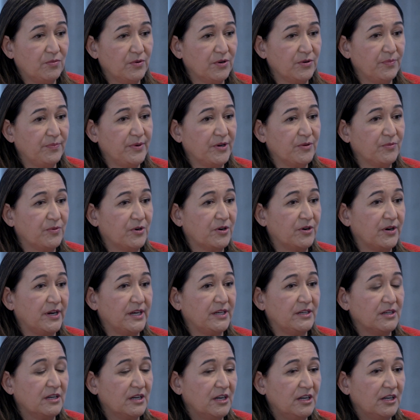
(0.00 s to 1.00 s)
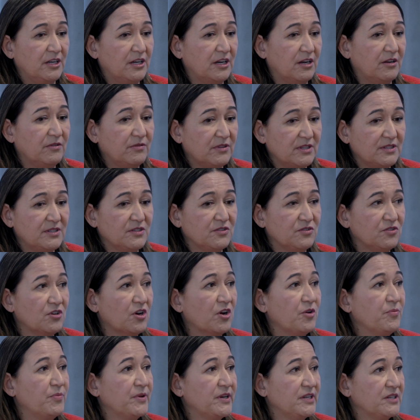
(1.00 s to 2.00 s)
we're a bit worried, this is
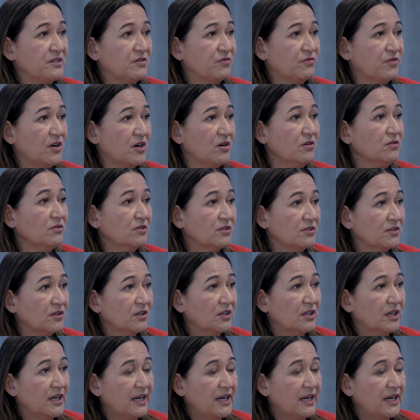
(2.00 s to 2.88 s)
nobody's fault.